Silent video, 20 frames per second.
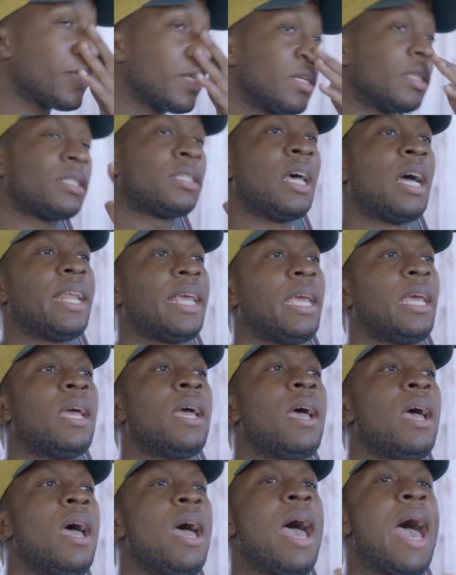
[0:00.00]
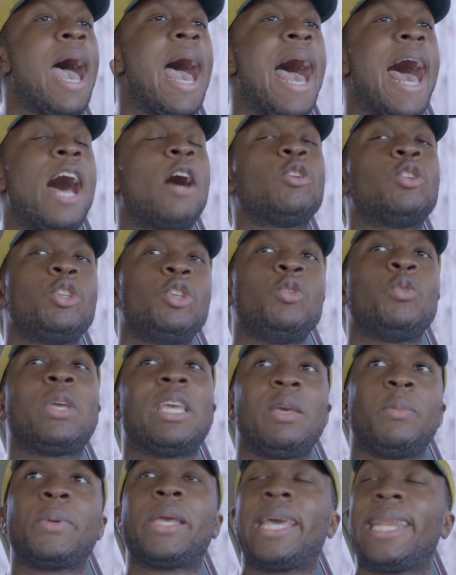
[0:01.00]
Sunny, how do you
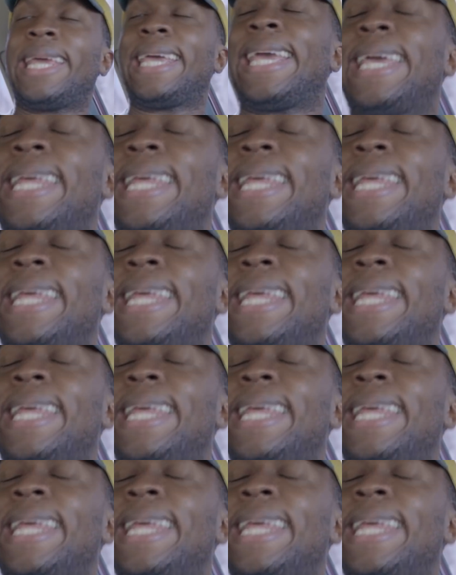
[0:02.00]
keep getting